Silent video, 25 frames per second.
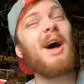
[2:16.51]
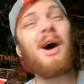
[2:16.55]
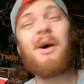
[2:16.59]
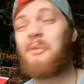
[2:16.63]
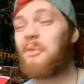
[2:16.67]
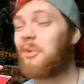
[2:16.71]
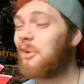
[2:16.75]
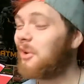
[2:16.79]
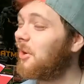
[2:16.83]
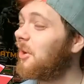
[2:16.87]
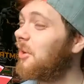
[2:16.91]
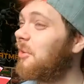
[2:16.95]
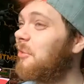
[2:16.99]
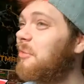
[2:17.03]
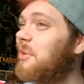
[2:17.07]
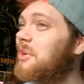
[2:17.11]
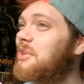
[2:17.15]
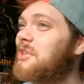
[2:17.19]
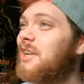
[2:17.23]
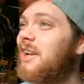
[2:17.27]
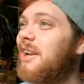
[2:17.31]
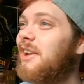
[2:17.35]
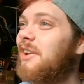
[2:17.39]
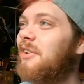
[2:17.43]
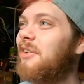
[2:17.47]
I
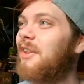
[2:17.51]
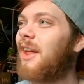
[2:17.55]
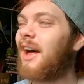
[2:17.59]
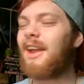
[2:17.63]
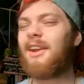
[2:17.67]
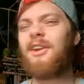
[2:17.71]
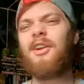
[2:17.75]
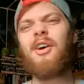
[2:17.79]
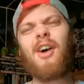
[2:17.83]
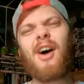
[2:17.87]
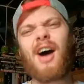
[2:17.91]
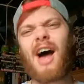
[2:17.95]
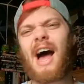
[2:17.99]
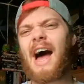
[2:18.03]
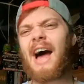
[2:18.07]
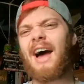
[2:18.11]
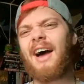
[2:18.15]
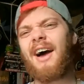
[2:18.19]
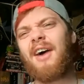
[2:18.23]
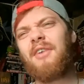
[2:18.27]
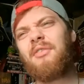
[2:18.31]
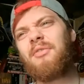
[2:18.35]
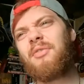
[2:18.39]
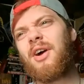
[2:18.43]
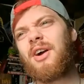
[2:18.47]
wish I didn't do that. No,
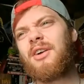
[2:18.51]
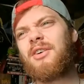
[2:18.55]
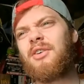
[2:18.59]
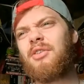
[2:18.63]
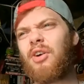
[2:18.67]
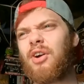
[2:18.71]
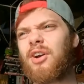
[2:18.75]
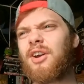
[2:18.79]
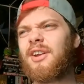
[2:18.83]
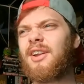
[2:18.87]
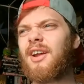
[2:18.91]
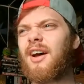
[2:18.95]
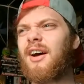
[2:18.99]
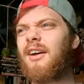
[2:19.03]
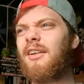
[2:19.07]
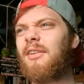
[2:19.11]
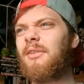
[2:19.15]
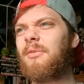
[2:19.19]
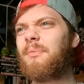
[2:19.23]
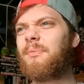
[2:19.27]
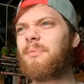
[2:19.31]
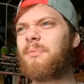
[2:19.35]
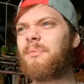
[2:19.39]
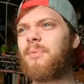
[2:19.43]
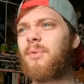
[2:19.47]
a
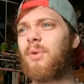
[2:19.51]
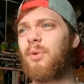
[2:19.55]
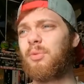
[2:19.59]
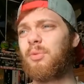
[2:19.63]
crocodile.